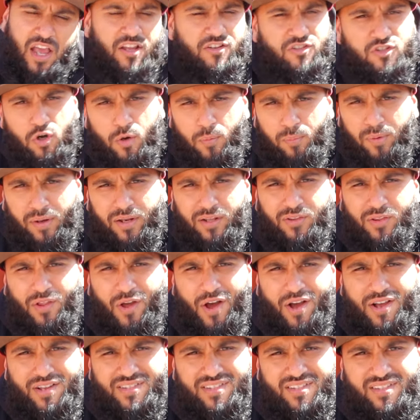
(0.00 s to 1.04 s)
interpreting
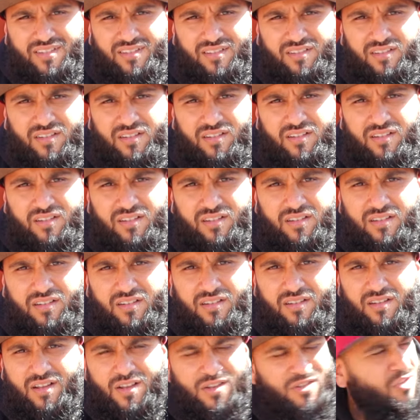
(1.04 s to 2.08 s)
loss.
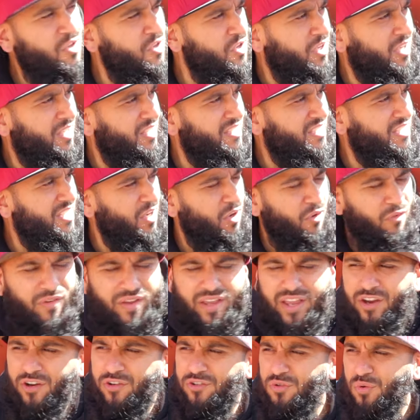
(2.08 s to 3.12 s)
So you could sit over
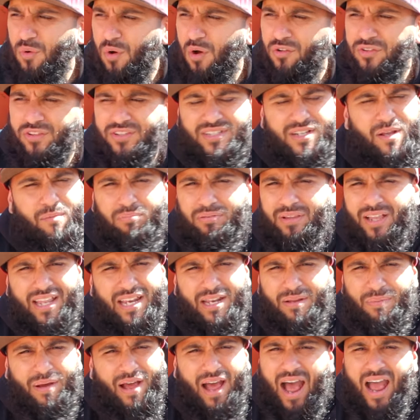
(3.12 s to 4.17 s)
here and do all this
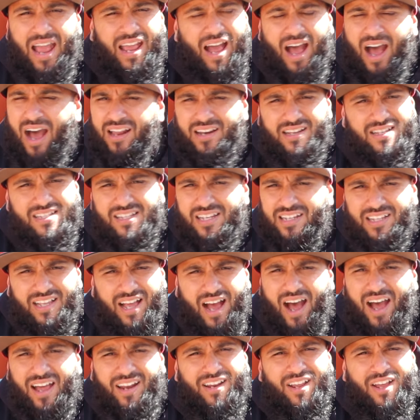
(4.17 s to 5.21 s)
complaining, but I, honest to
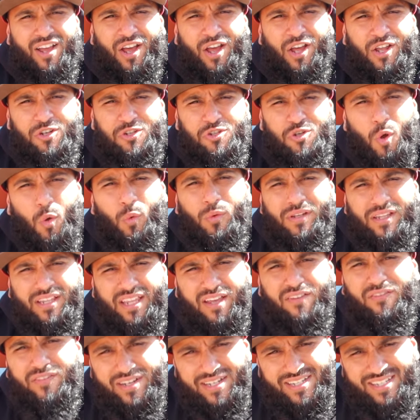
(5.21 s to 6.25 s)
God, don't
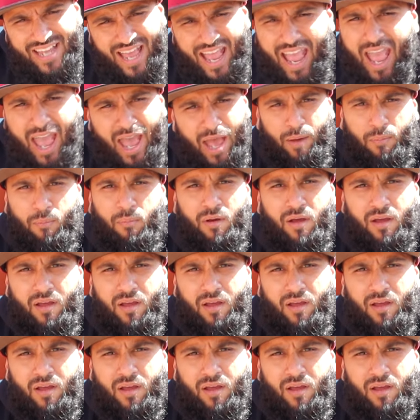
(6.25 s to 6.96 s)
give a damn.